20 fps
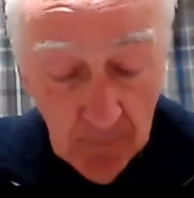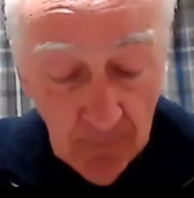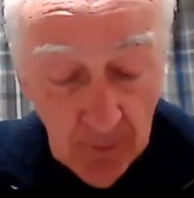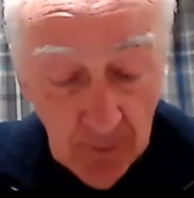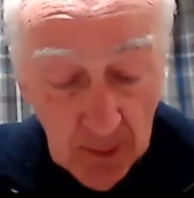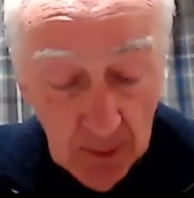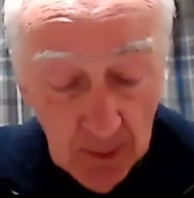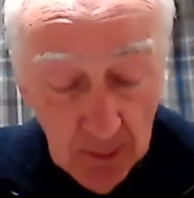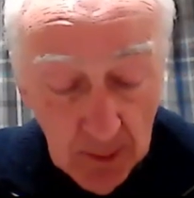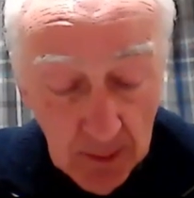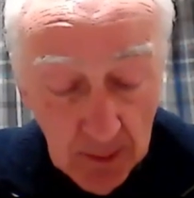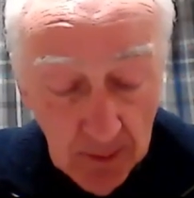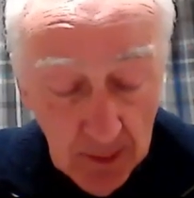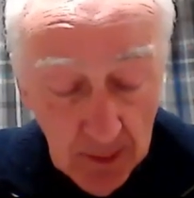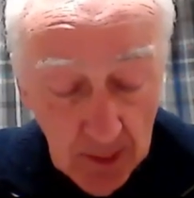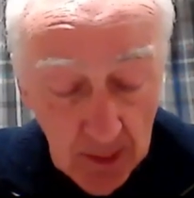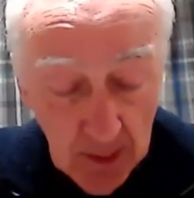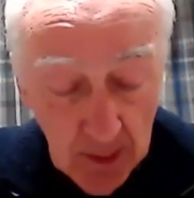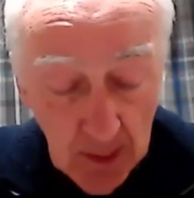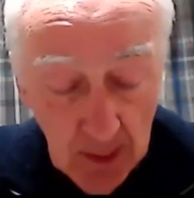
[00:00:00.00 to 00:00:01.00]
field.
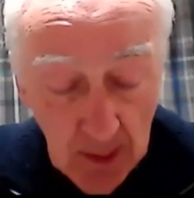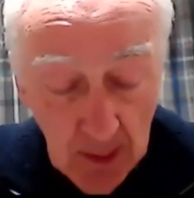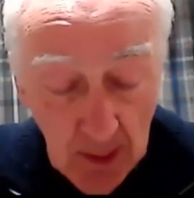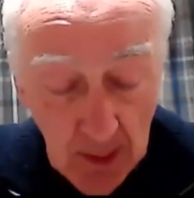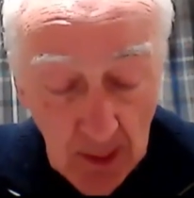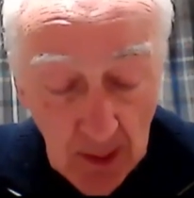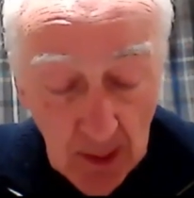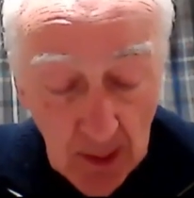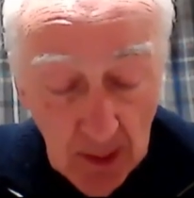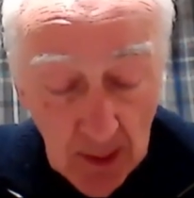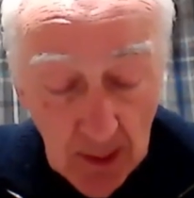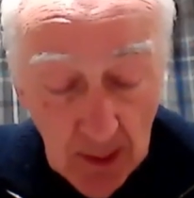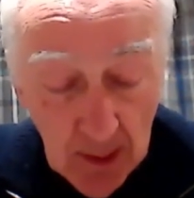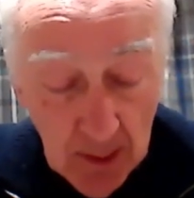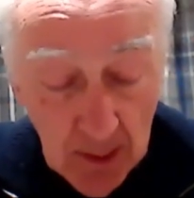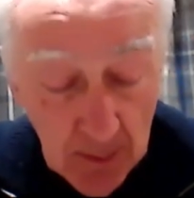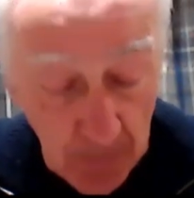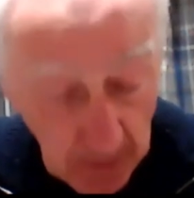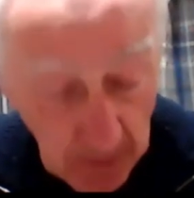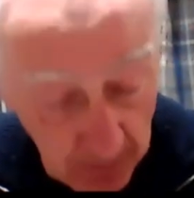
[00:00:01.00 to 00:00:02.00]

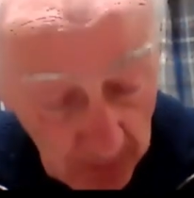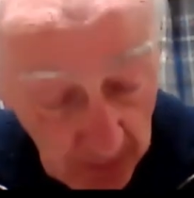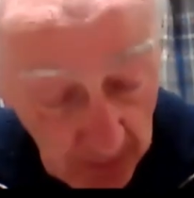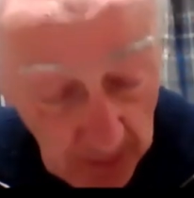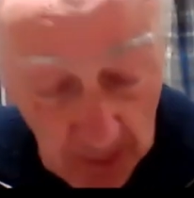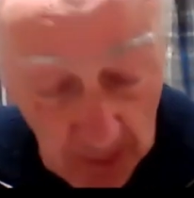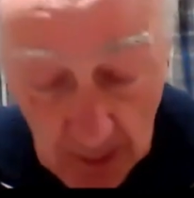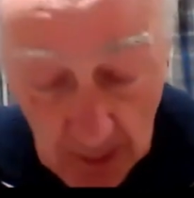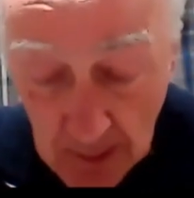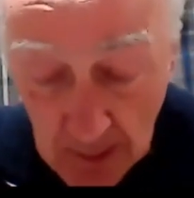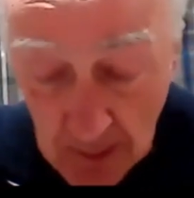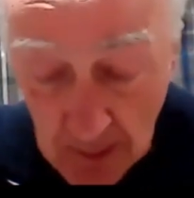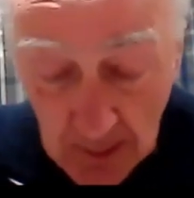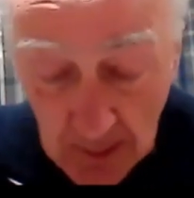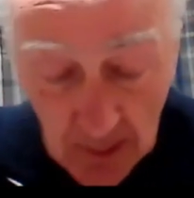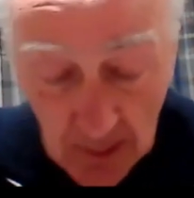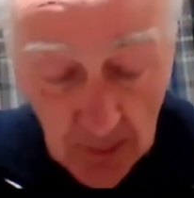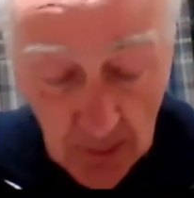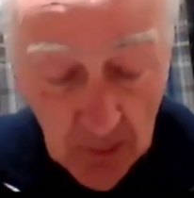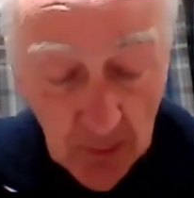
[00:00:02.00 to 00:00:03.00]
And apparently,
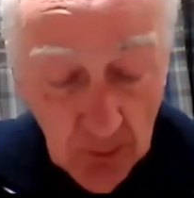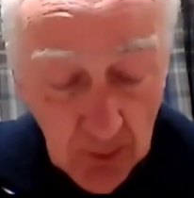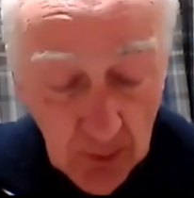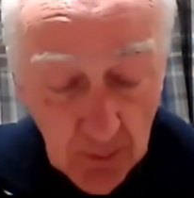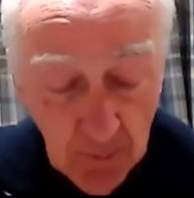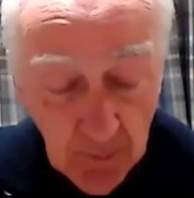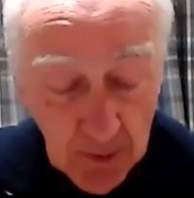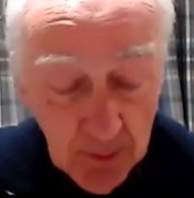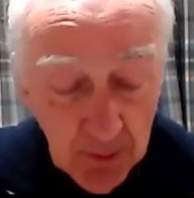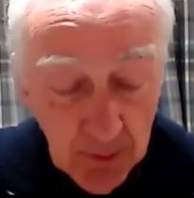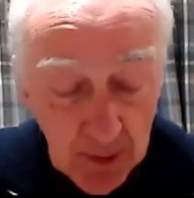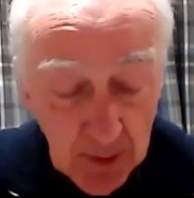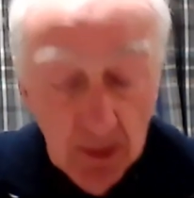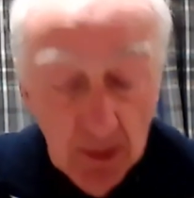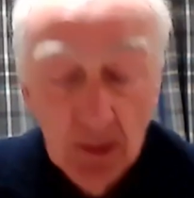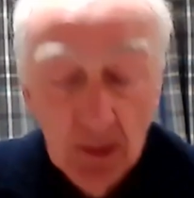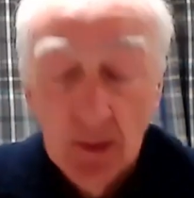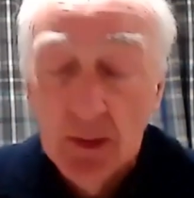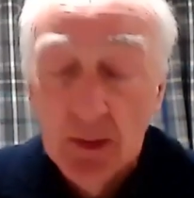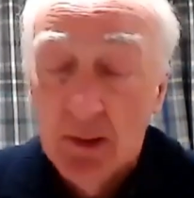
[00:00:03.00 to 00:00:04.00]
it took
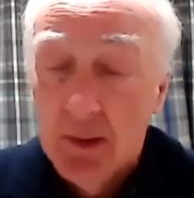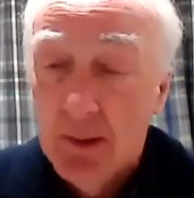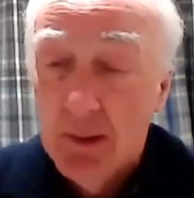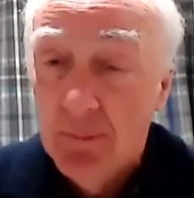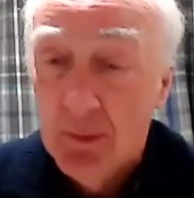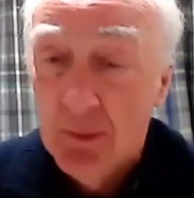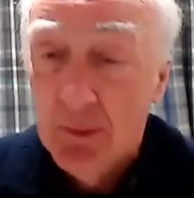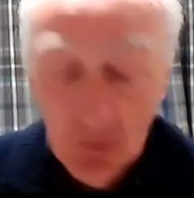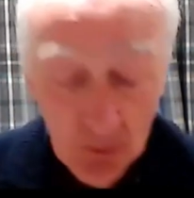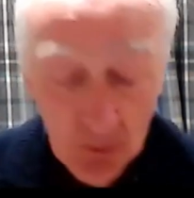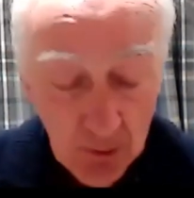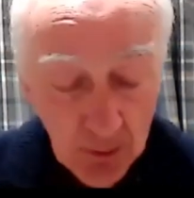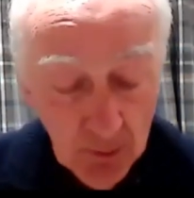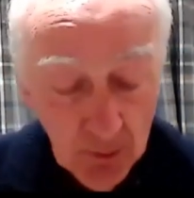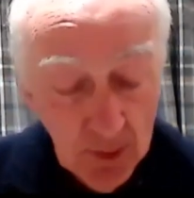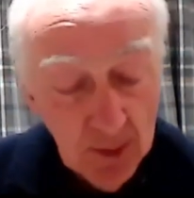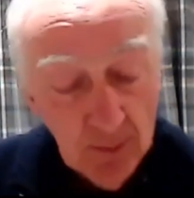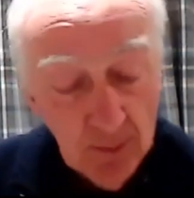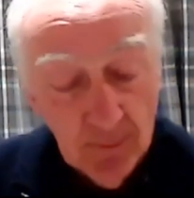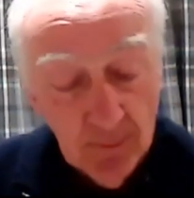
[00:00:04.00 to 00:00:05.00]
between
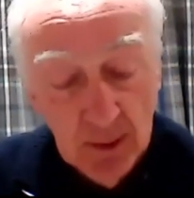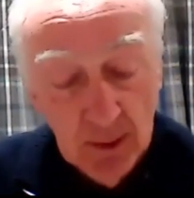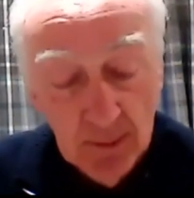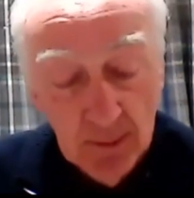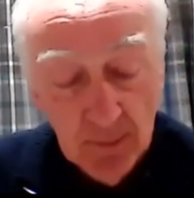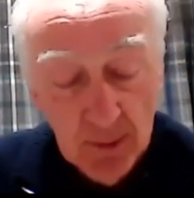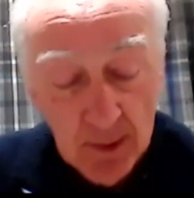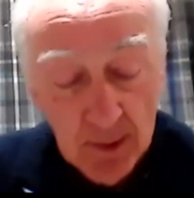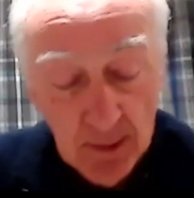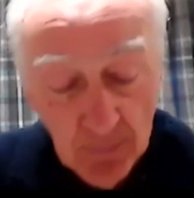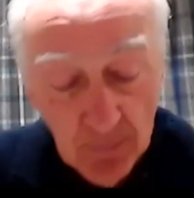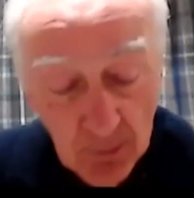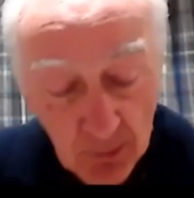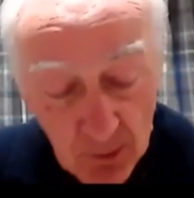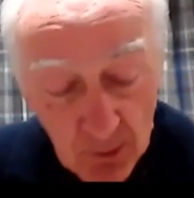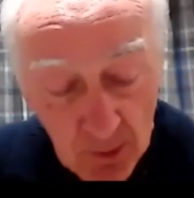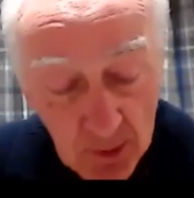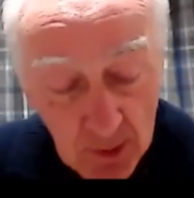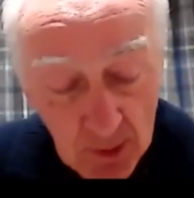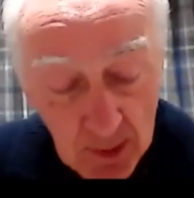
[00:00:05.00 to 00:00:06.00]
725 and
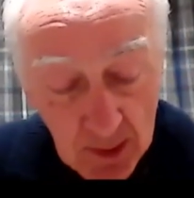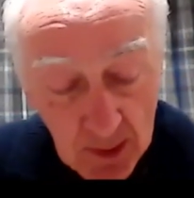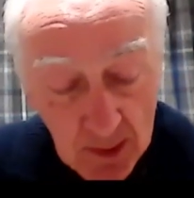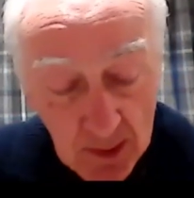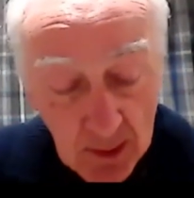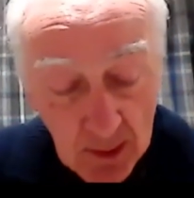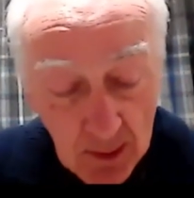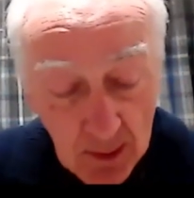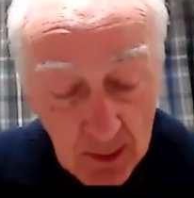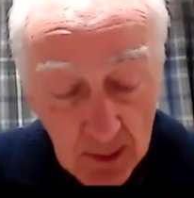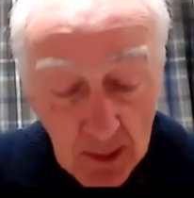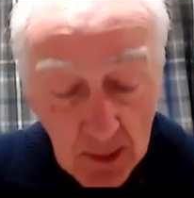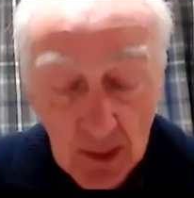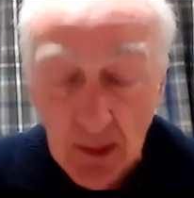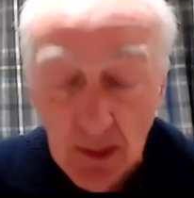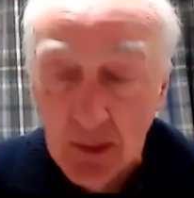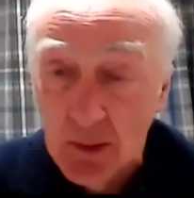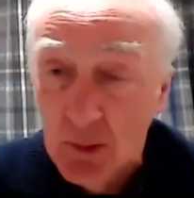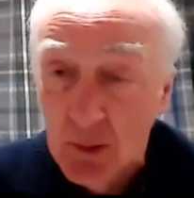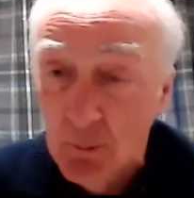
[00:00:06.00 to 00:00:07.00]
760
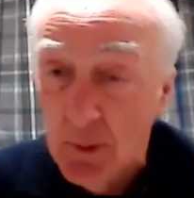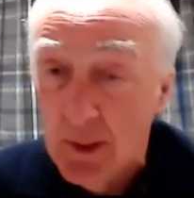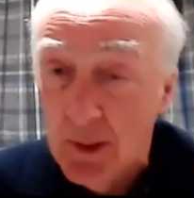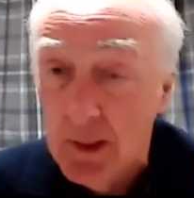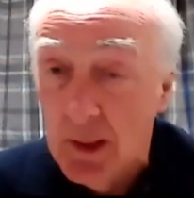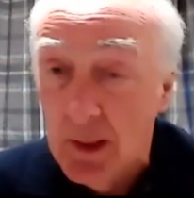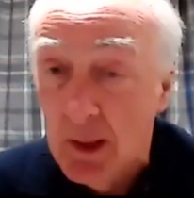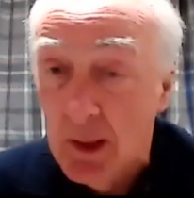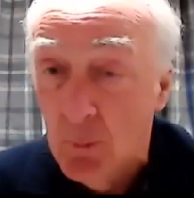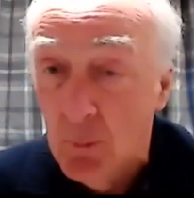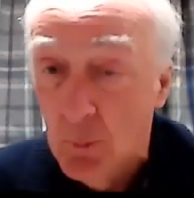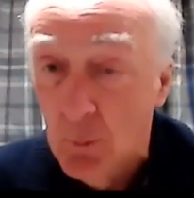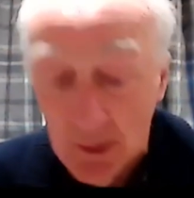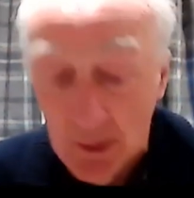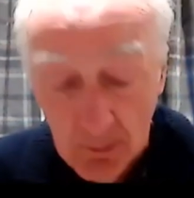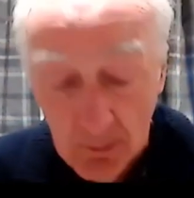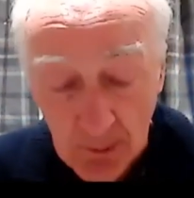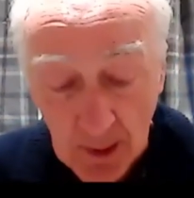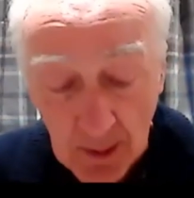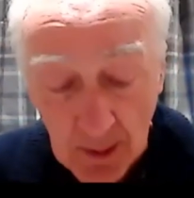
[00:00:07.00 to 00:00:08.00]
seeds to weigh
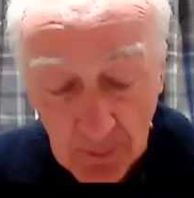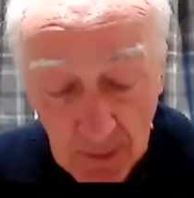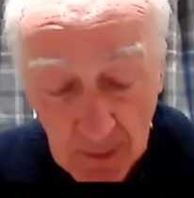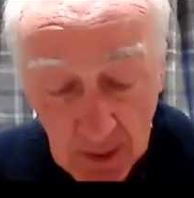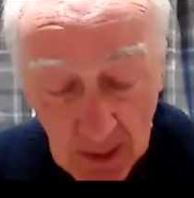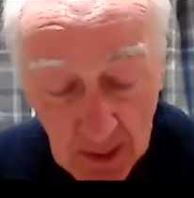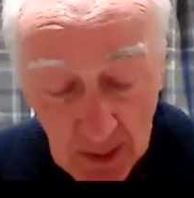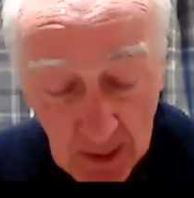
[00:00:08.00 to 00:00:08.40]
one gram